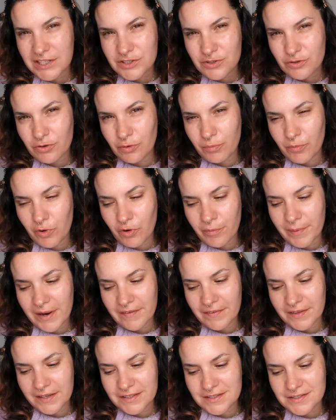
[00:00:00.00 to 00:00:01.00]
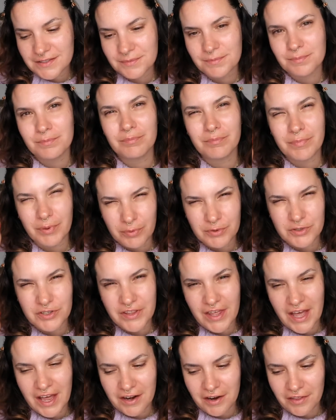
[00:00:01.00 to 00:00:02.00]
to talk more about this, but we'll do
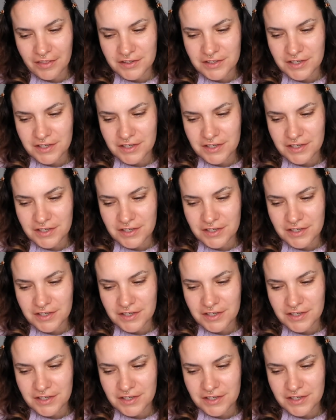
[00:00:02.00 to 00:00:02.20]
that another